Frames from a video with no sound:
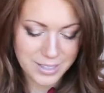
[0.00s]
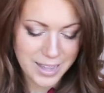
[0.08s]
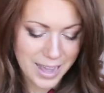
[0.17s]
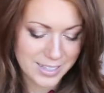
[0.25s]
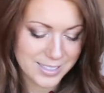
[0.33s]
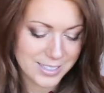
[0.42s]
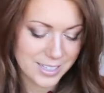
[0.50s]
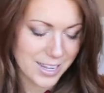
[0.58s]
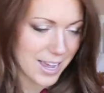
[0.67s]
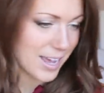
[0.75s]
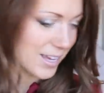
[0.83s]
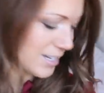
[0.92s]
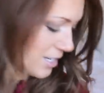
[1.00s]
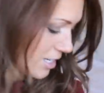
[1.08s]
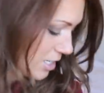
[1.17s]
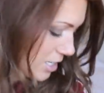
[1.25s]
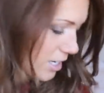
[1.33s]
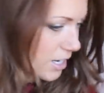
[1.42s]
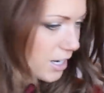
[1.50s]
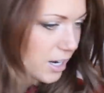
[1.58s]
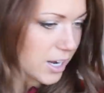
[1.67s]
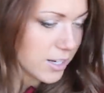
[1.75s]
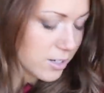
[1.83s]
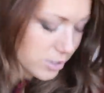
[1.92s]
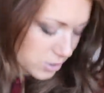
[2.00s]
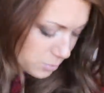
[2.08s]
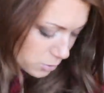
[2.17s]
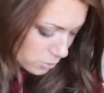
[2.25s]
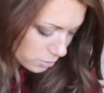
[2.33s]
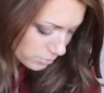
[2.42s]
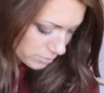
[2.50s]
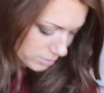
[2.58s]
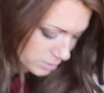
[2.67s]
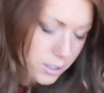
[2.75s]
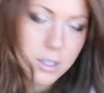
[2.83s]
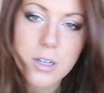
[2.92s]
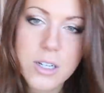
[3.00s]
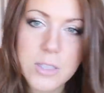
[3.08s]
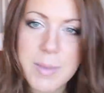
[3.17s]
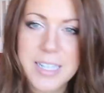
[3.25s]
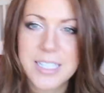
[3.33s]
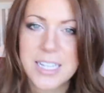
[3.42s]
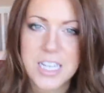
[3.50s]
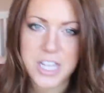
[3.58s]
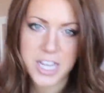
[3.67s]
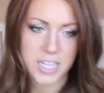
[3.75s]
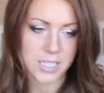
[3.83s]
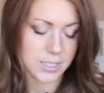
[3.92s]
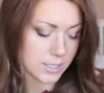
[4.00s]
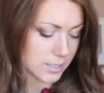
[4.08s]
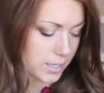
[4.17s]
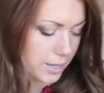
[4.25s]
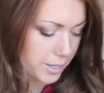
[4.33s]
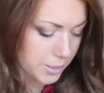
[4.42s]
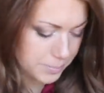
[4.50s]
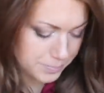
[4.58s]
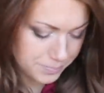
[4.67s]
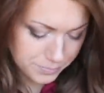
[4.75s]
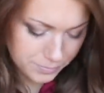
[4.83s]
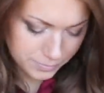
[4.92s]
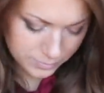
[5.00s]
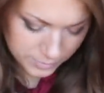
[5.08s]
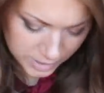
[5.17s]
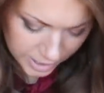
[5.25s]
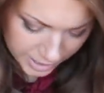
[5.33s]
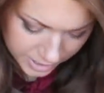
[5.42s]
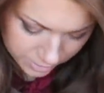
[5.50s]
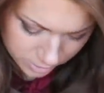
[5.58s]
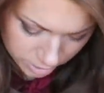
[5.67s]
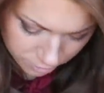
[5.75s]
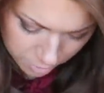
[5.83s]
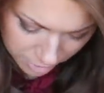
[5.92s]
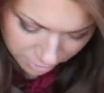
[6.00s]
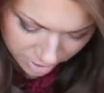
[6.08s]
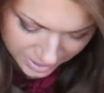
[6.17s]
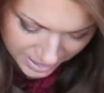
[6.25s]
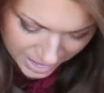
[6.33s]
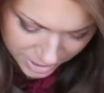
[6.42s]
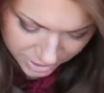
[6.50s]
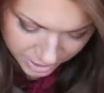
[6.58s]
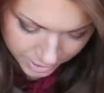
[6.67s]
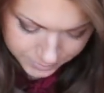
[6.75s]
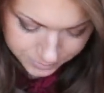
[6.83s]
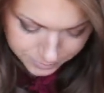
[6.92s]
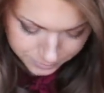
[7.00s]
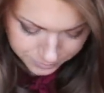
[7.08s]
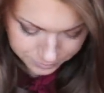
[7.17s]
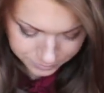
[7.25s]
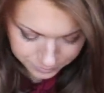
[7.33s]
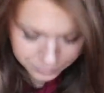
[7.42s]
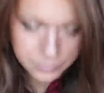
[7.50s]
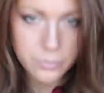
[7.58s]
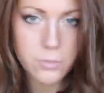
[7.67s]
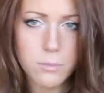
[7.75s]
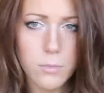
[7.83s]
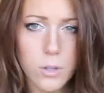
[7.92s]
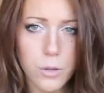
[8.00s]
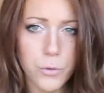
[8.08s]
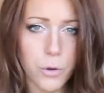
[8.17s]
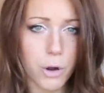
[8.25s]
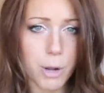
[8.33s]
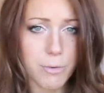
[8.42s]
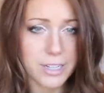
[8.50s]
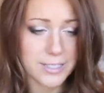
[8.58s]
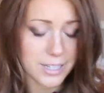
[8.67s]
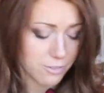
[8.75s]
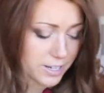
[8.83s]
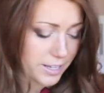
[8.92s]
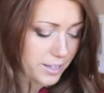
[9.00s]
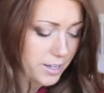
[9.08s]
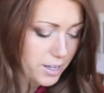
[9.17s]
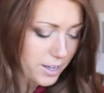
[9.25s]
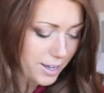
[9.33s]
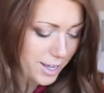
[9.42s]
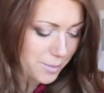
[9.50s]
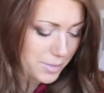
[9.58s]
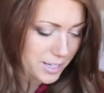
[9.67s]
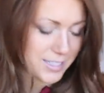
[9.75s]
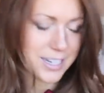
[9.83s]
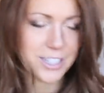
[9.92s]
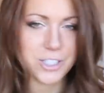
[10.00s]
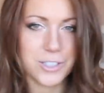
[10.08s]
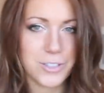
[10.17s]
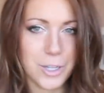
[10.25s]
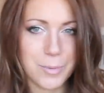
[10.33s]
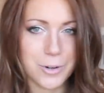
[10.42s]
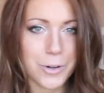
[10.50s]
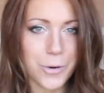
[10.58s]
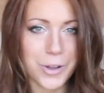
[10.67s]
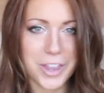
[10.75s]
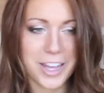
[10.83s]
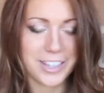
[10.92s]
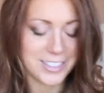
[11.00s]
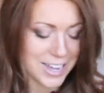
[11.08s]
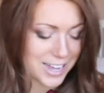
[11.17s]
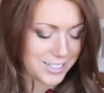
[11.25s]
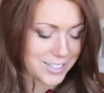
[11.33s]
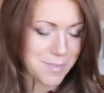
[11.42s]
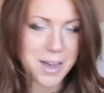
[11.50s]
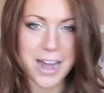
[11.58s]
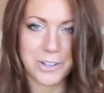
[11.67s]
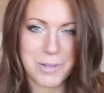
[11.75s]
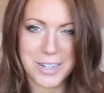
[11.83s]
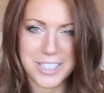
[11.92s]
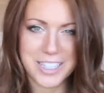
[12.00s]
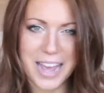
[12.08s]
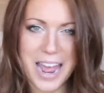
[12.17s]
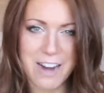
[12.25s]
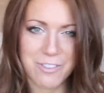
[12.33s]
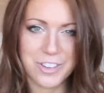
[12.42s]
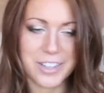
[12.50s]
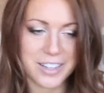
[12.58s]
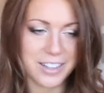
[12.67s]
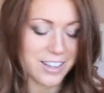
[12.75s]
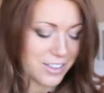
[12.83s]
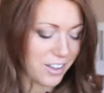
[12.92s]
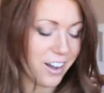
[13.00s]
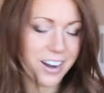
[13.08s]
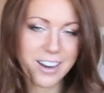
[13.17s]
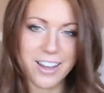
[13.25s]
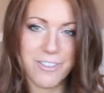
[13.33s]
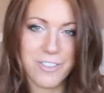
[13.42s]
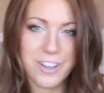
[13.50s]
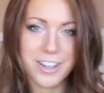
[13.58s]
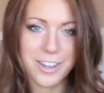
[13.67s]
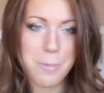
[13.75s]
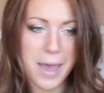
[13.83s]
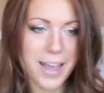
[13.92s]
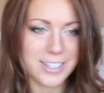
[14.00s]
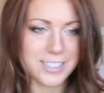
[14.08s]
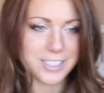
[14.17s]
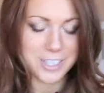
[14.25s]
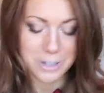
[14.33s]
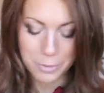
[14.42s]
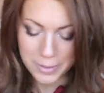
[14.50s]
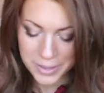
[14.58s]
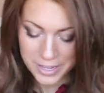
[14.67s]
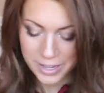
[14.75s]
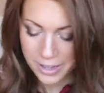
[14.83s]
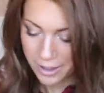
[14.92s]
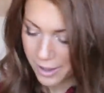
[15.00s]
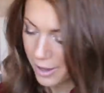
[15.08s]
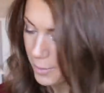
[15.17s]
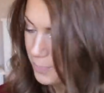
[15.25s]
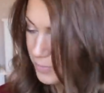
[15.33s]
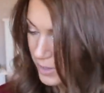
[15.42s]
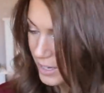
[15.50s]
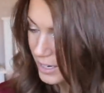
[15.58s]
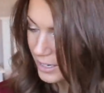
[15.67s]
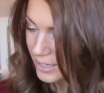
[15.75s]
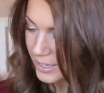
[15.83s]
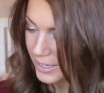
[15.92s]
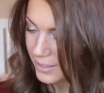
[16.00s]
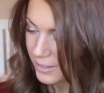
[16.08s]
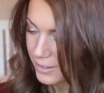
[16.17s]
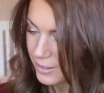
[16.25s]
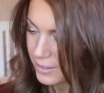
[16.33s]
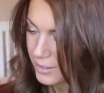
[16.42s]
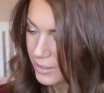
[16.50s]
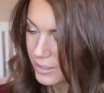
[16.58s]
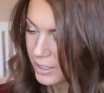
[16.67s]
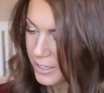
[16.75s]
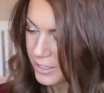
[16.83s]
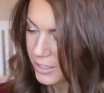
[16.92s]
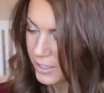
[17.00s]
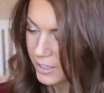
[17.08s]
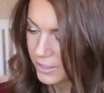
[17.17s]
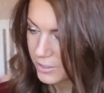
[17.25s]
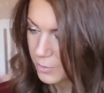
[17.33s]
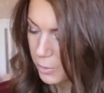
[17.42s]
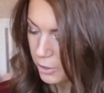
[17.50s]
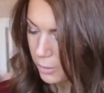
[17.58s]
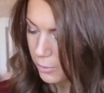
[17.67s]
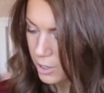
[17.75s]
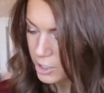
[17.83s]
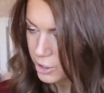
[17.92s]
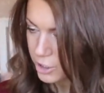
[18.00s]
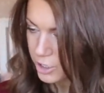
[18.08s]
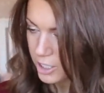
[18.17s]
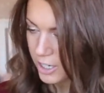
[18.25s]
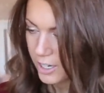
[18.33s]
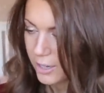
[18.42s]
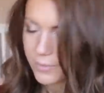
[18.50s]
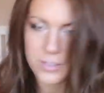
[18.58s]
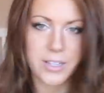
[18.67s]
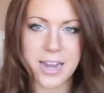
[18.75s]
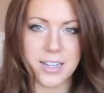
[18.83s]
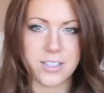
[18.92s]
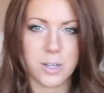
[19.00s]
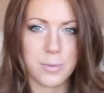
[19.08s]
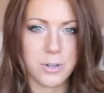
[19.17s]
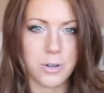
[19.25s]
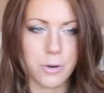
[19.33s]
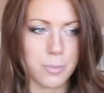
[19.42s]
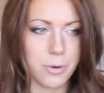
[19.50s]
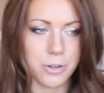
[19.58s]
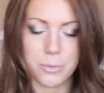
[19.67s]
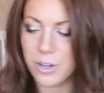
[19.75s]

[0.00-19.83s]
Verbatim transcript: yes, and I got more cosmetic things. Um, I got from my friend Heather sorry I'm really stiffly, um, a selection of Soap and Glory things and somehow she managed to get everything that I love the best. She got me the um, Clean Clean Girls body wash and I love this, any Soap and Glory body